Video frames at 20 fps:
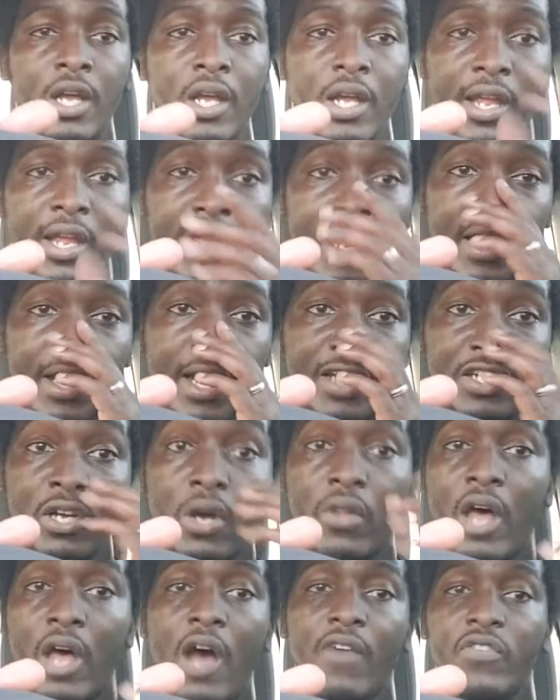and I told
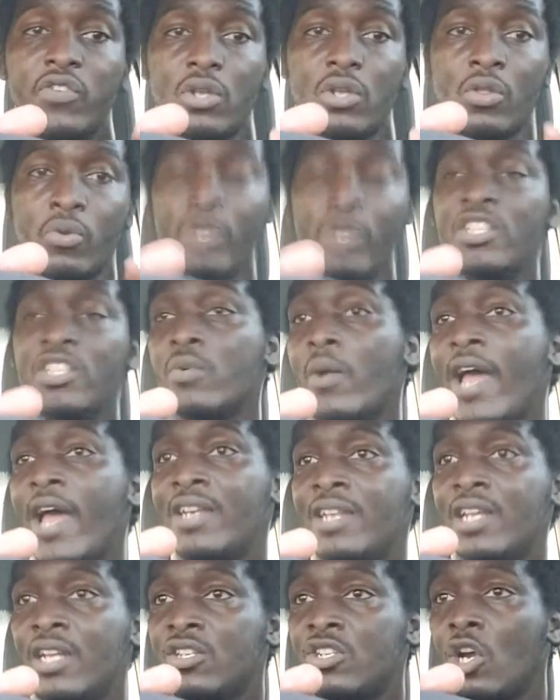the officer the reason why I
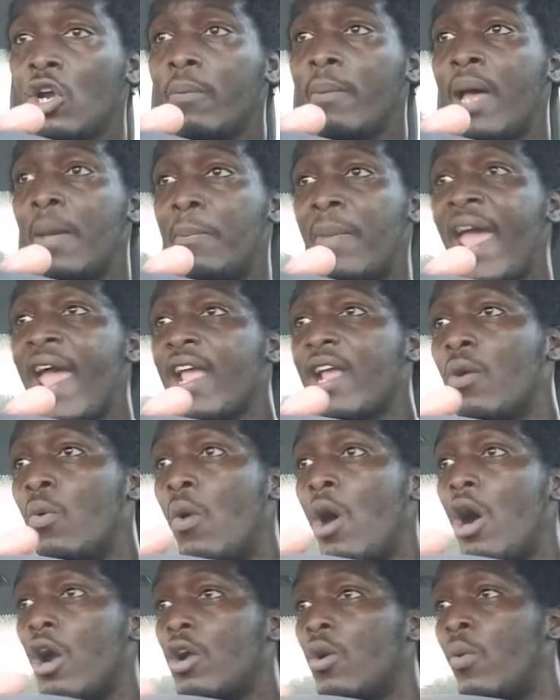didn't turn my back and
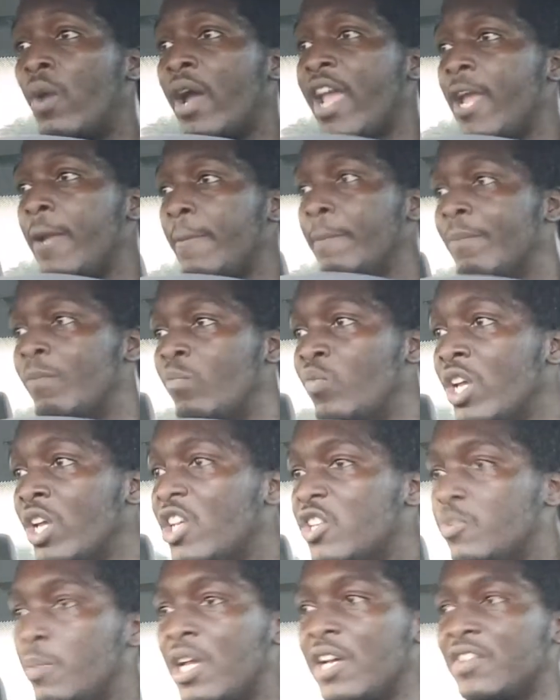walk away
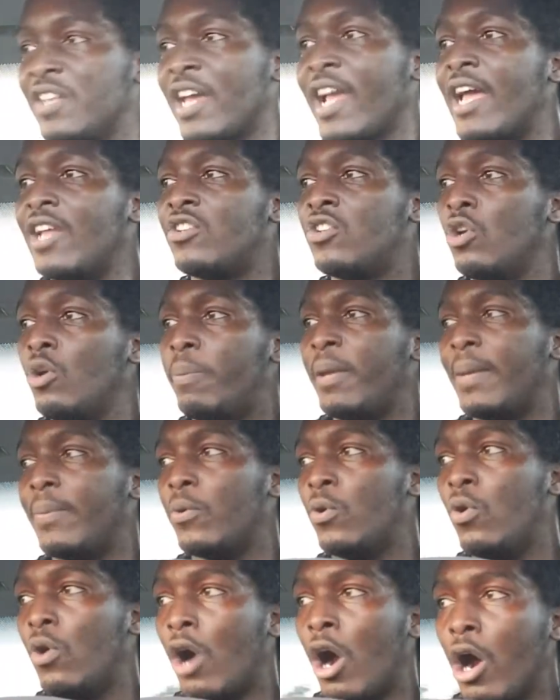is because I got two people
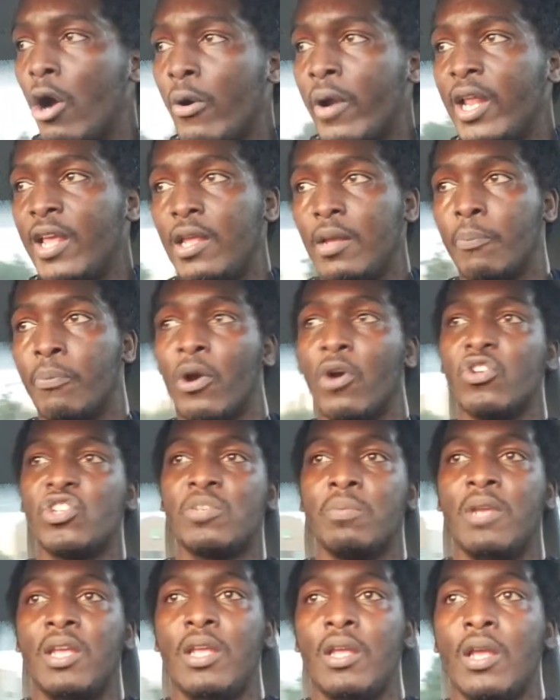who already approached
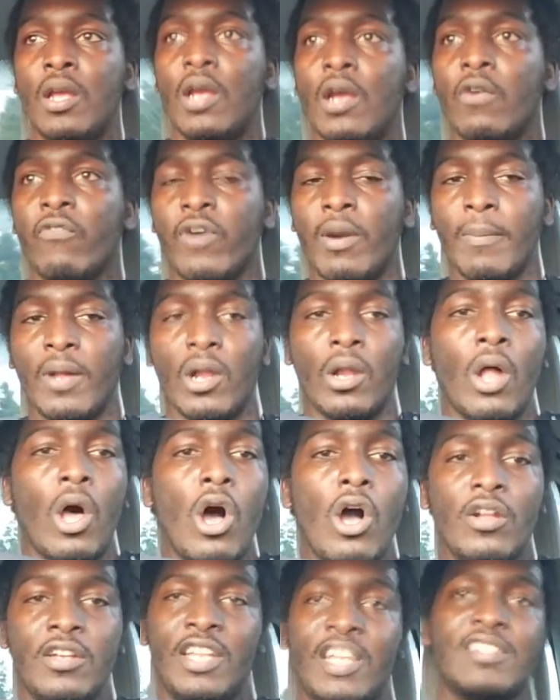me from a
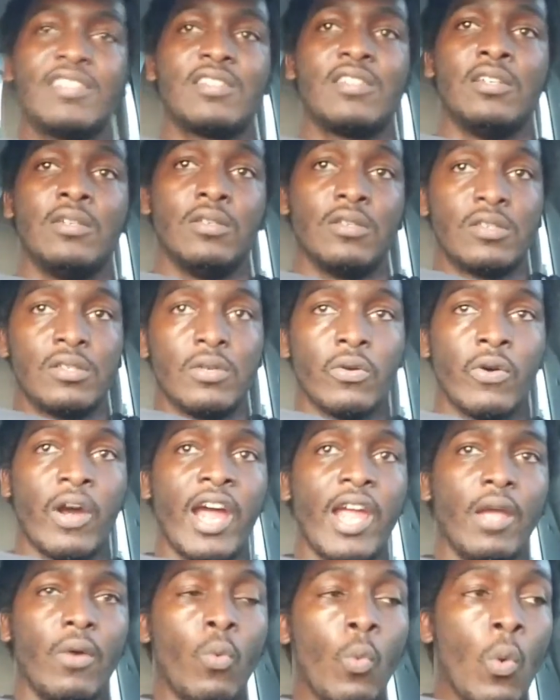long distance,
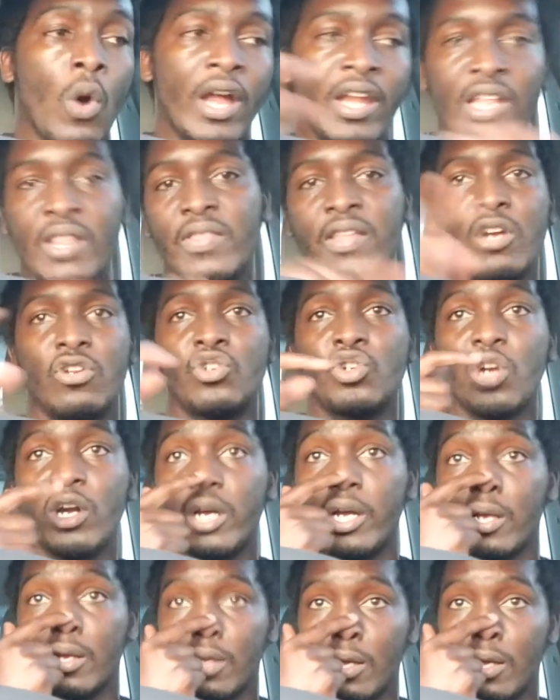right? One in their truck.